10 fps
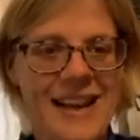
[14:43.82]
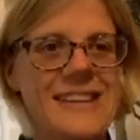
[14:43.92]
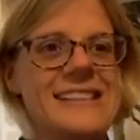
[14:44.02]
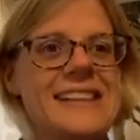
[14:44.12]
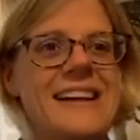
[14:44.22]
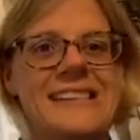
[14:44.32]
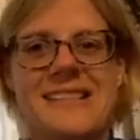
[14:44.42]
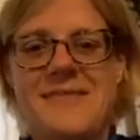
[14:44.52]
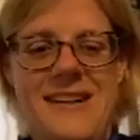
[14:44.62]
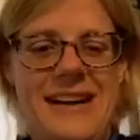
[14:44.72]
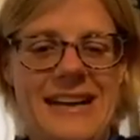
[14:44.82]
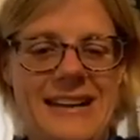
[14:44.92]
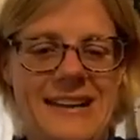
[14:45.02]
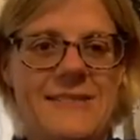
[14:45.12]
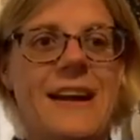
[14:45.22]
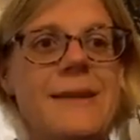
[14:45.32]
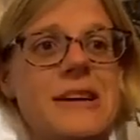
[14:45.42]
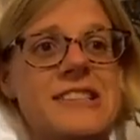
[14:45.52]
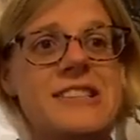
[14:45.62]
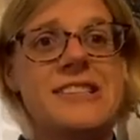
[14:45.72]
How excited am I? Right,
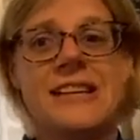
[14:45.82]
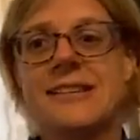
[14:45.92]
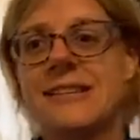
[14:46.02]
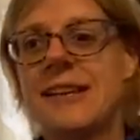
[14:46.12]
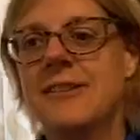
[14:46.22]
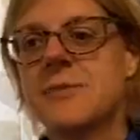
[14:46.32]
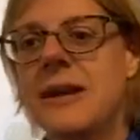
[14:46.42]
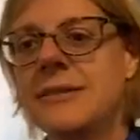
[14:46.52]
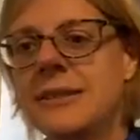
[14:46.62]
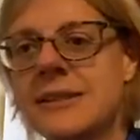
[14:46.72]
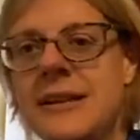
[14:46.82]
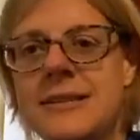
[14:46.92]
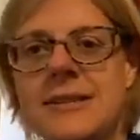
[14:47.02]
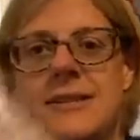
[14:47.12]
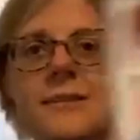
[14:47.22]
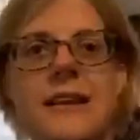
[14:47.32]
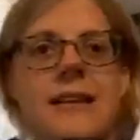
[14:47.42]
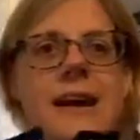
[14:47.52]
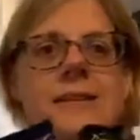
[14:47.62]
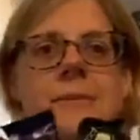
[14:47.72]
imagine the Snickers in here as well, because couldn't
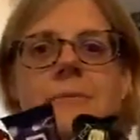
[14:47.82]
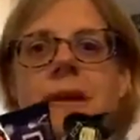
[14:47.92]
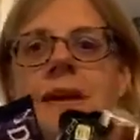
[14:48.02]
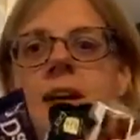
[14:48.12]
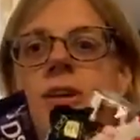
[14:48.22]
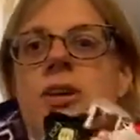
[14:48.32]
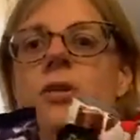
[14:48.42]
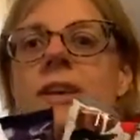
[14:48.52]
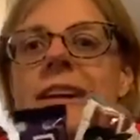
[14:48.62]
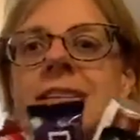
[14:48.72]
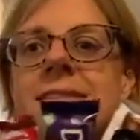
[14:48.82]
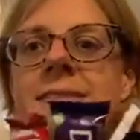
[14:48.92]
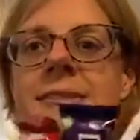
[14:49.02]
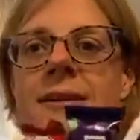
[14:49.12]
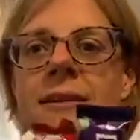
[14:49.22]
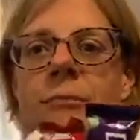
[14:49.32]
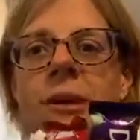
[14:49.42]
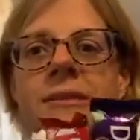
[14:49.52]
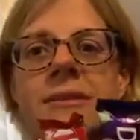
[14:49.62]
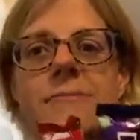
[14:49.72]
get that, remember. So all of this,
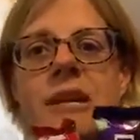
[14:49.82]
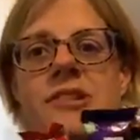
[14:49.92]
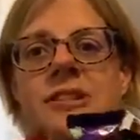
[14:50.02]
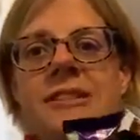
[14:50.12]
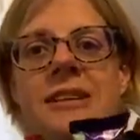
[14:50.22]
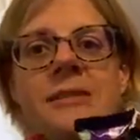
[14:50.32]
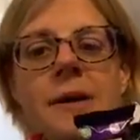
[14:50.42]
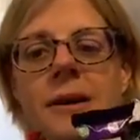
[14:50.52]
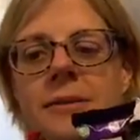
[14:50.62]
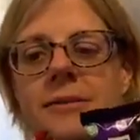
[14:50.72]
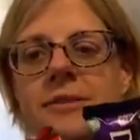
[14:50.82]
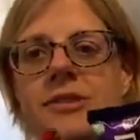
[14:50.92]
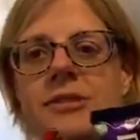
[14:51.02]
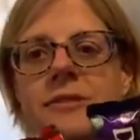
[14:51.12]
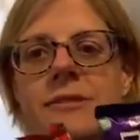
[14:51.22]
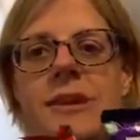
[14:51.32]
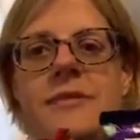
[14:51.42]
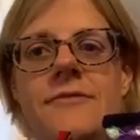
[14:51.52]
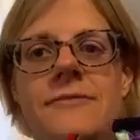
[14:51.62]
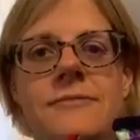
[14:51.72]
plus imagine a Snickers bar, just
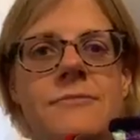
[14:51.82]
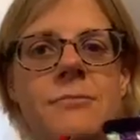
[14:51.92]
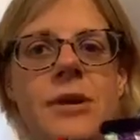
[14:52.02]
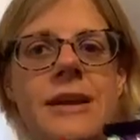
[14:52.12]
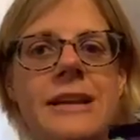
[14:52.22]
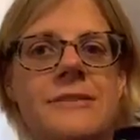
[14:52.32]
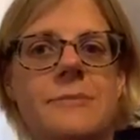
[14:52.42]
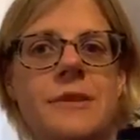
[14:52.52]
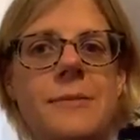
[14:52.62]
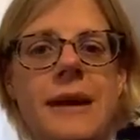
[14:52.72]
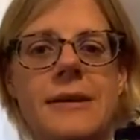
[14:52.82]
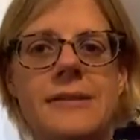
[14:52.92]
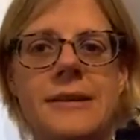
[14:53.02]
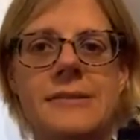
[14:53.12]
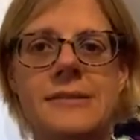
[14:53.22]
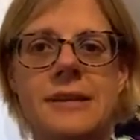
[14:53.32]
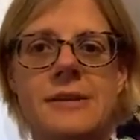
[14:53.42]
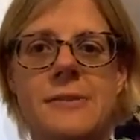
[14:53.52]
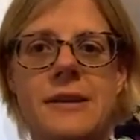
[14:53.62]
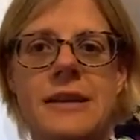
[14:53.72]
kind of poking out some at the back. There's the
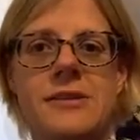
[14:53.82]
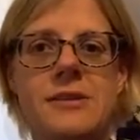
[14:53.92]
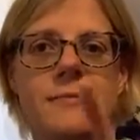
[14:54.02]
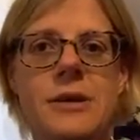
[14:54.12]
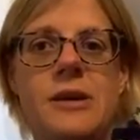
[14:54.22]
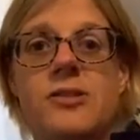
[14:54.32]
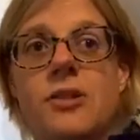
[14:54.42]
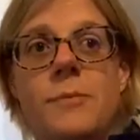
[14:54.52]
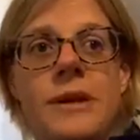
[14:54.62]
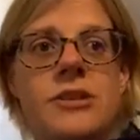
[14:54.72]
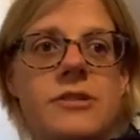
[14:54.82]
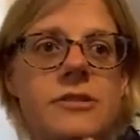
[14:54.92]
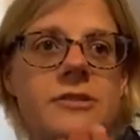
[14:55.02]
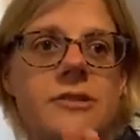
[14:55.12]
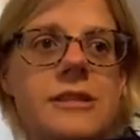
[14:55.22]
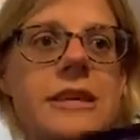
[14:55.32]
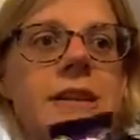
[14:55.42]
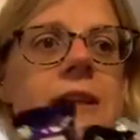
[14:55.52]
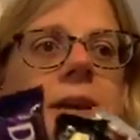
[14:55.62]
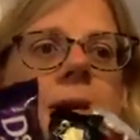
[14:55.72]
Snickers bar there. I should have got a picture and just slotted
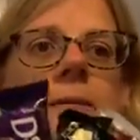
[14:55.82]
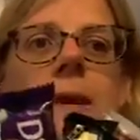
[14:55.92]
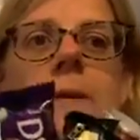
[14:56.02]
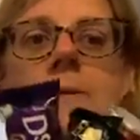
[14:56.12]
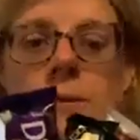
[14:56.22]
it in. Right,